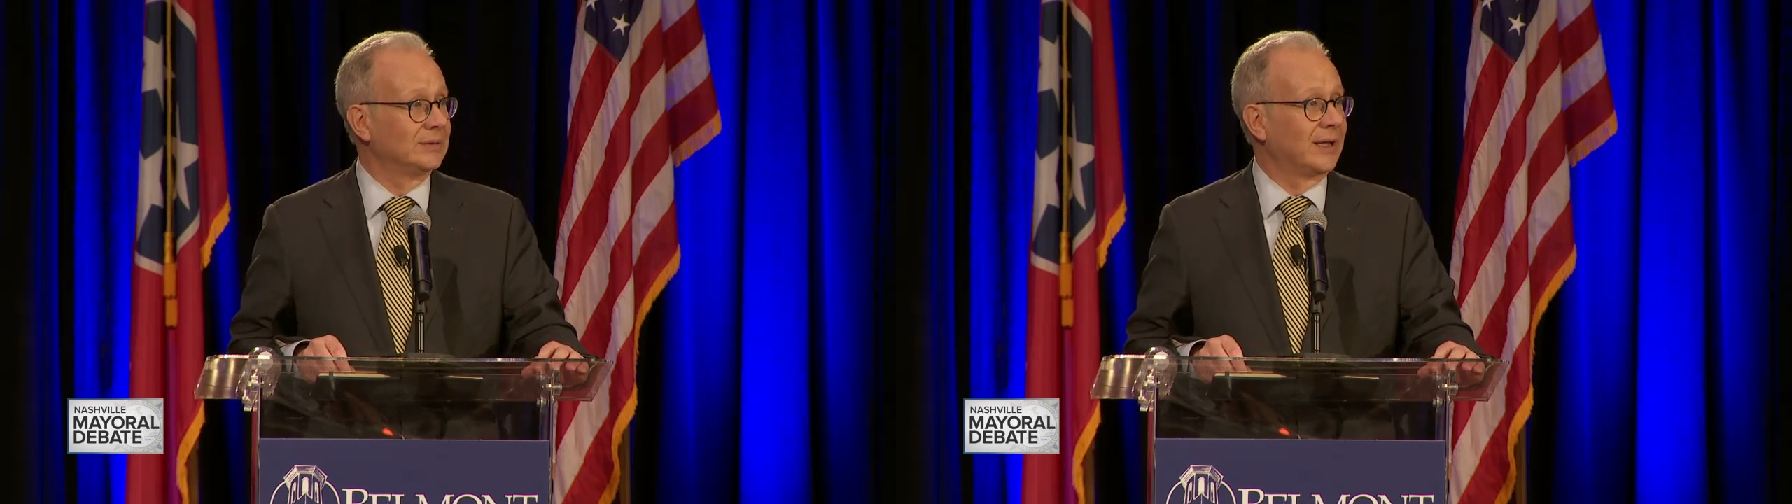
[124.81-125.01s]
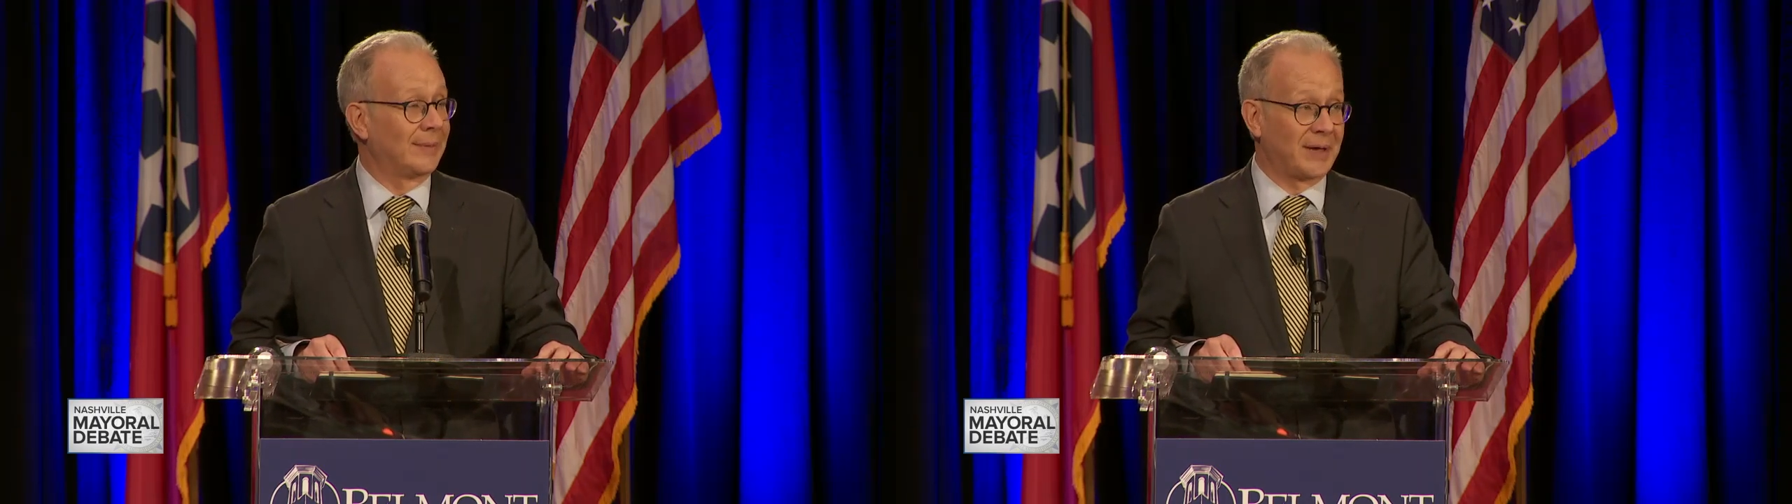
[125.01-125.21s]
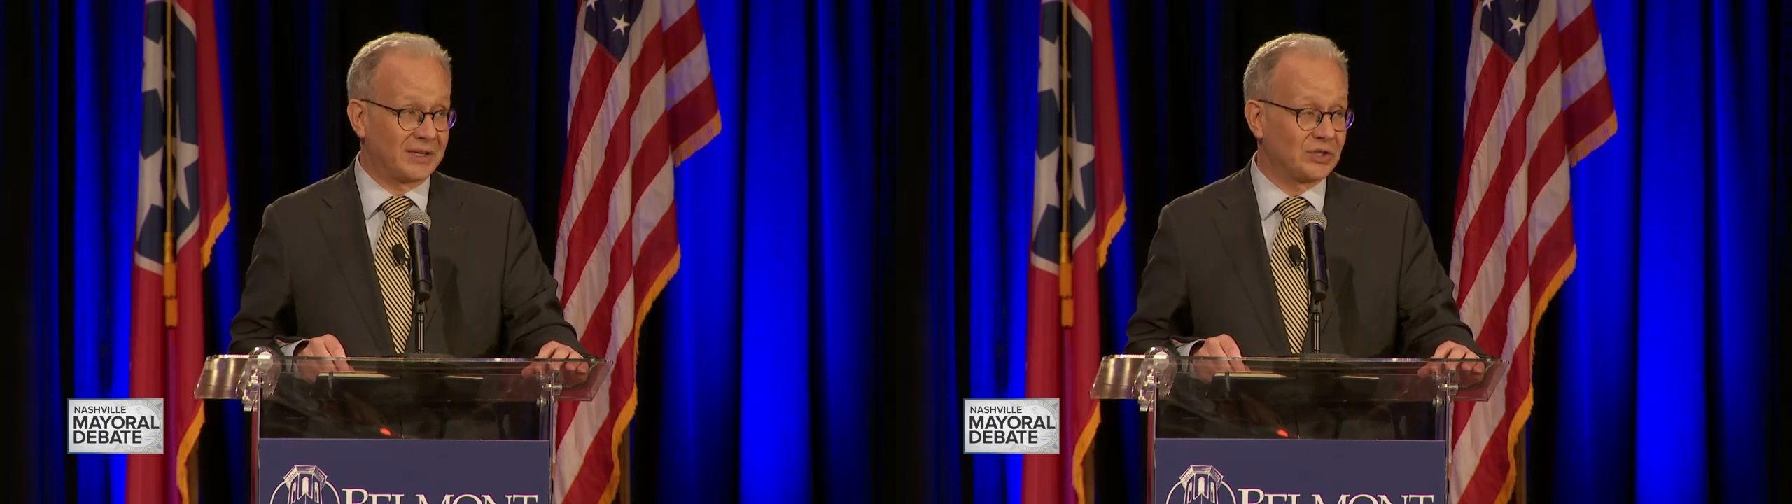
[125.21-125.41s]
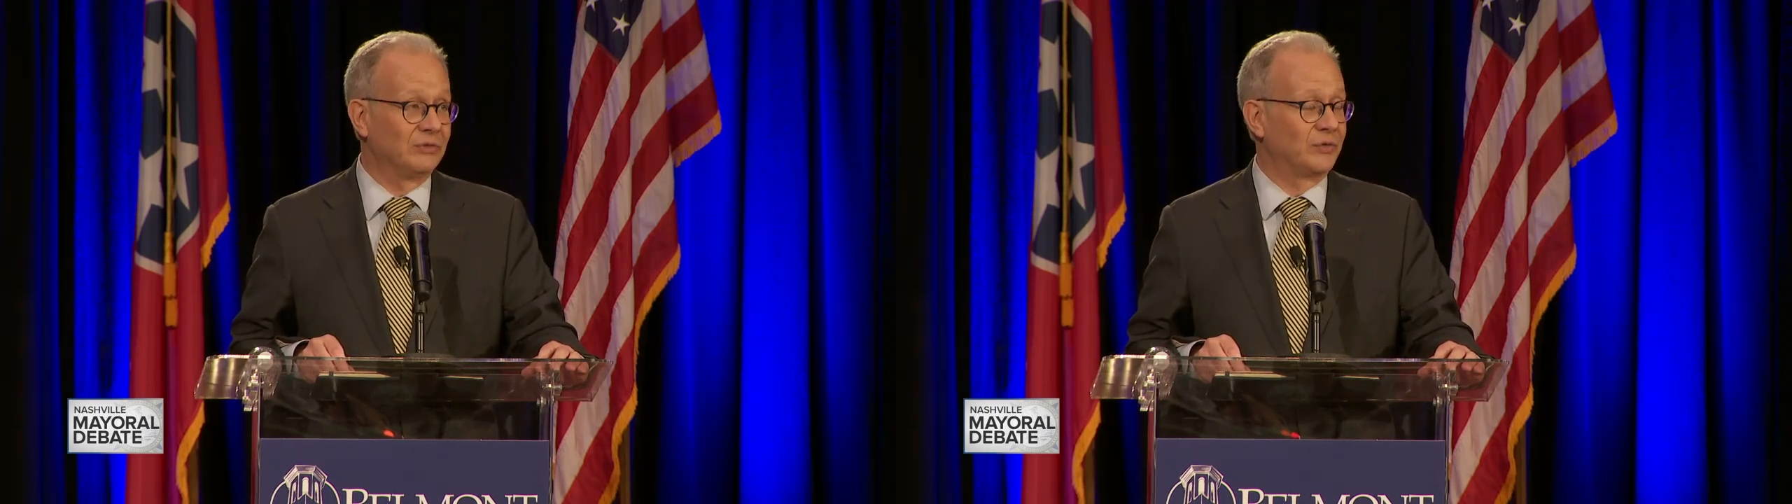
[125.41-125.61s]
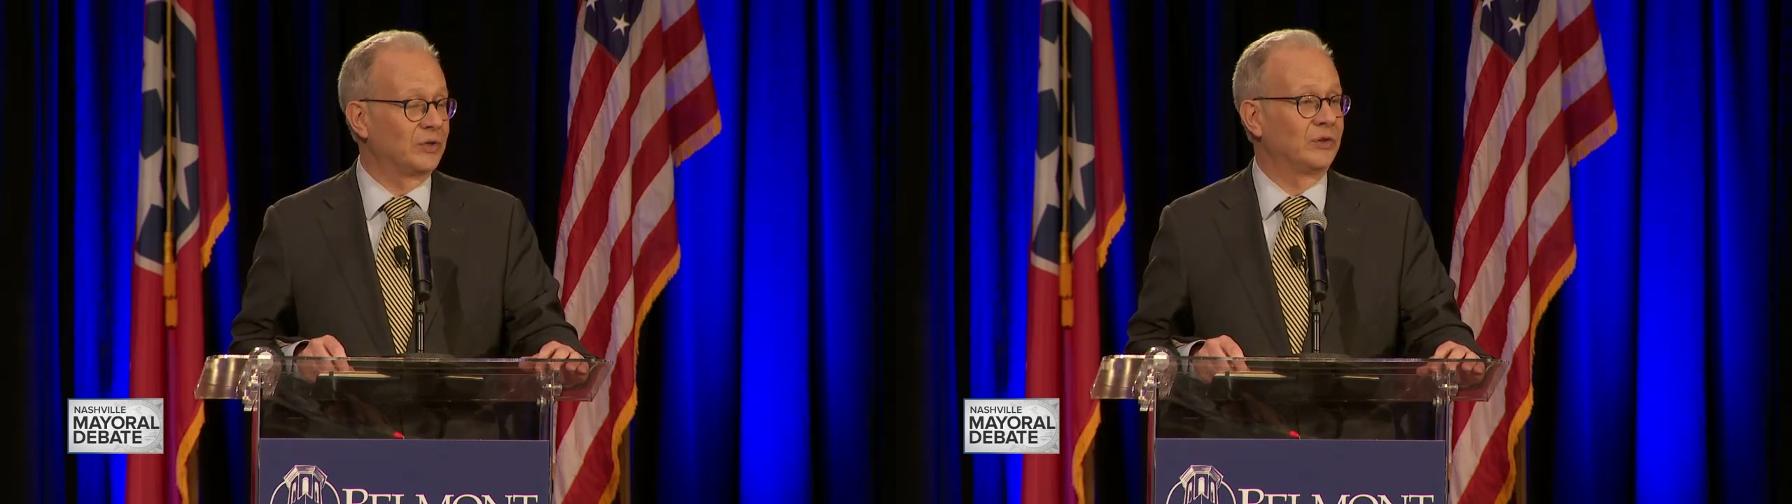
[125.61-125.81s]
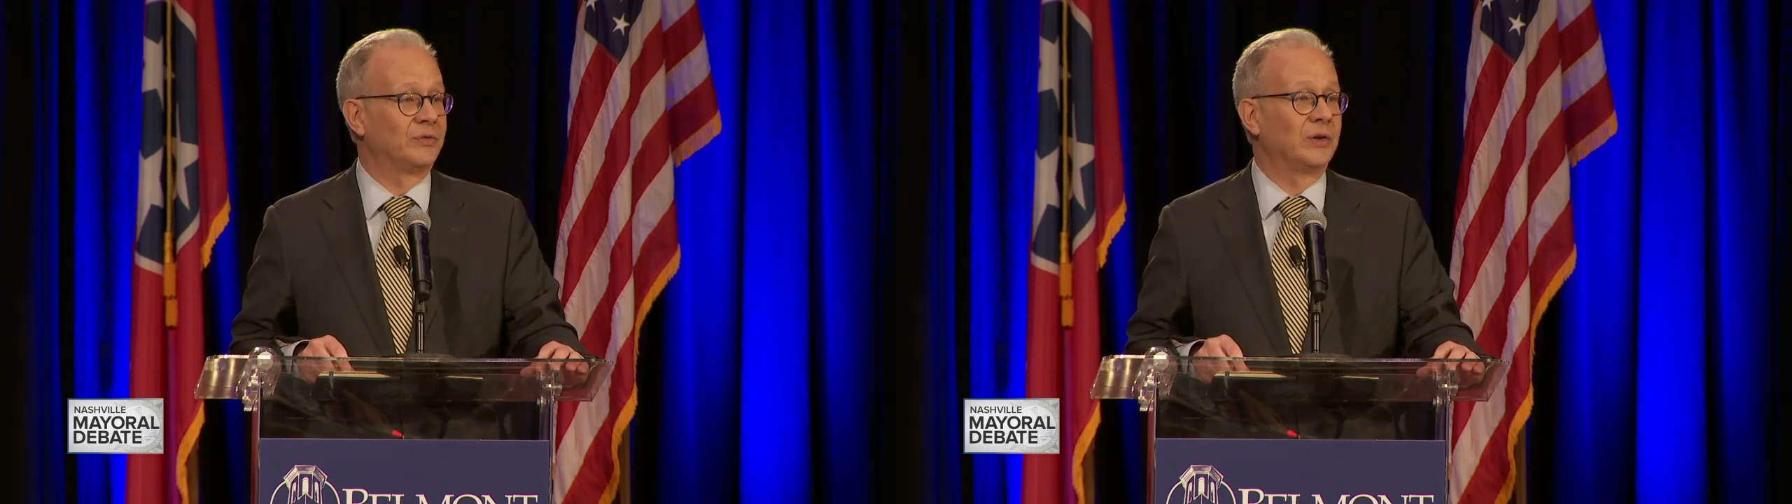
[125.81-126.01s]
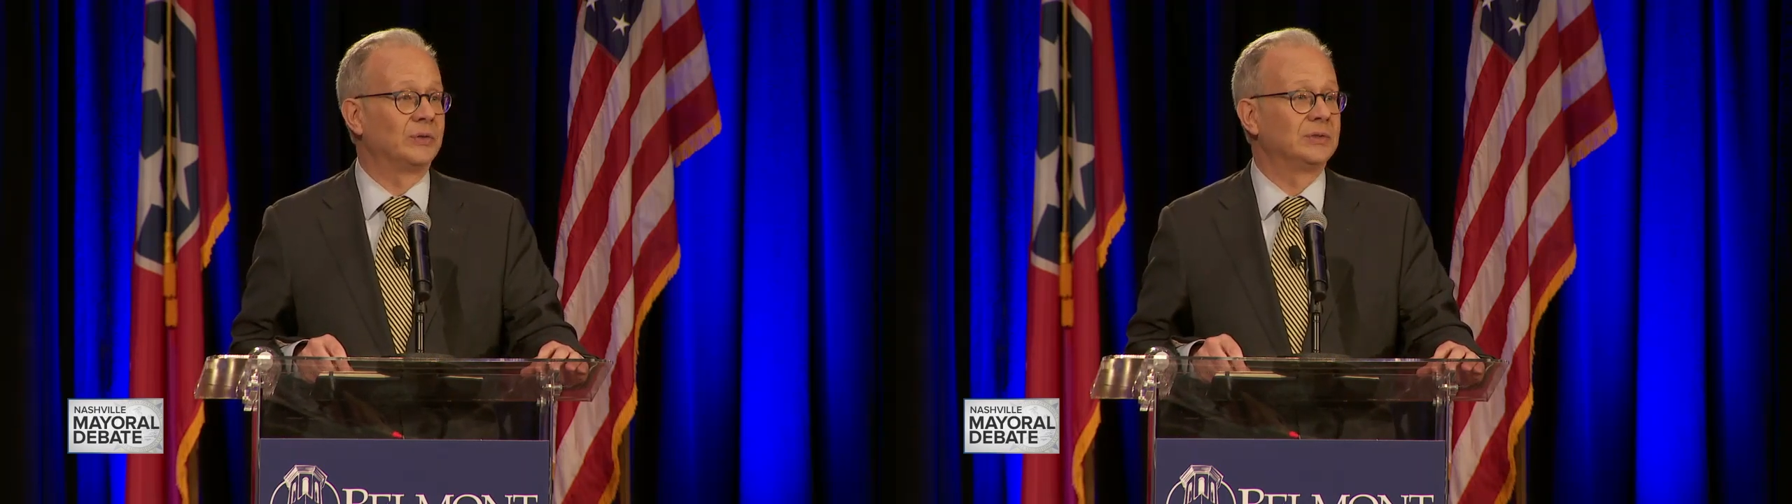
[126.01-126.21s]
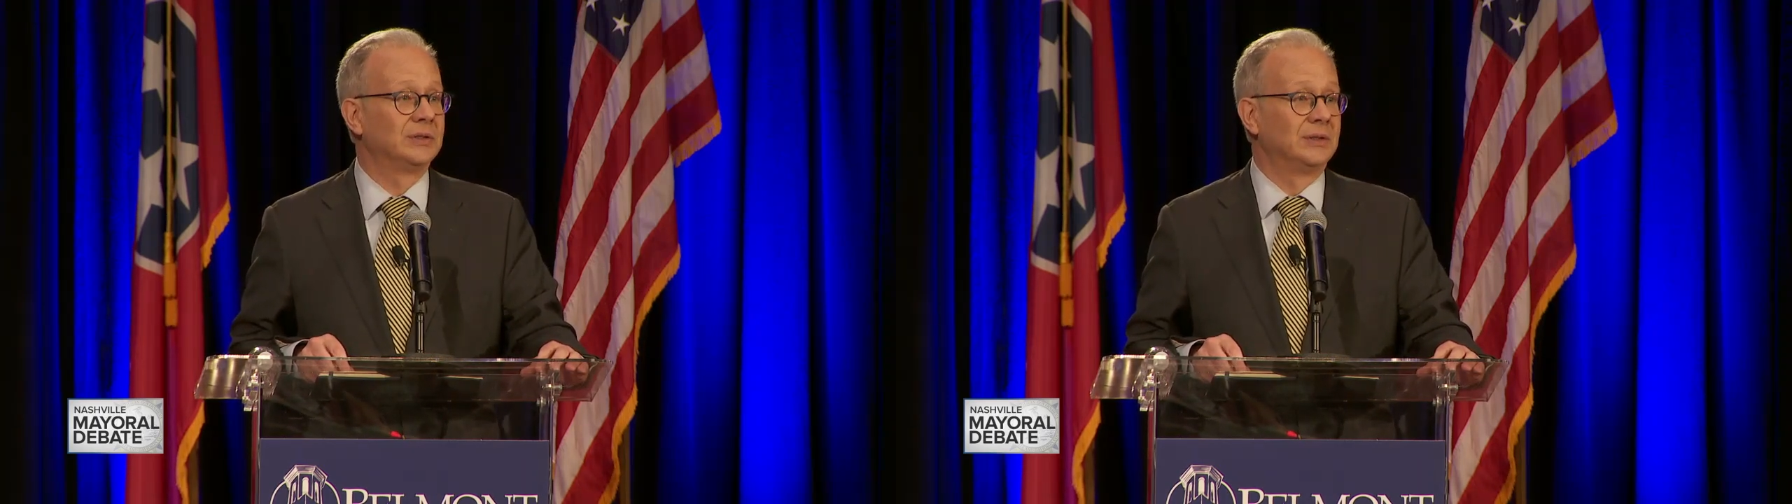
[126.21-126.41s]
I'm asking for your vote.